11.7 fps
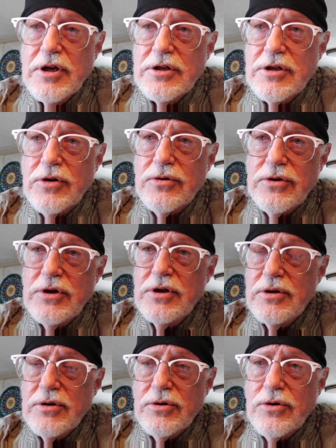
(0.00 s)
to go
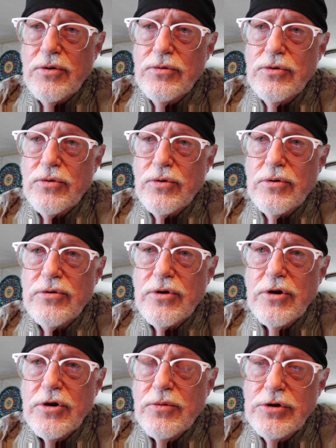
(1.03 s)
the go north
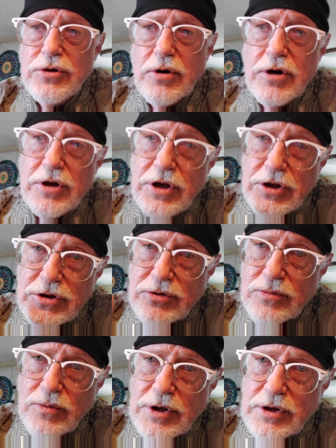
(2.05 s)
when you're on an east
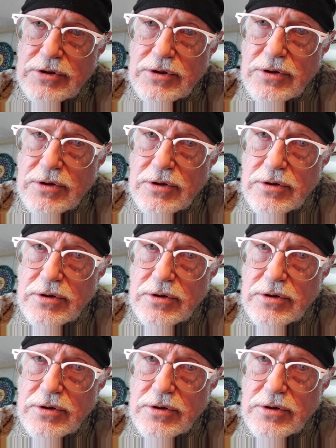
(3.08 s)
west,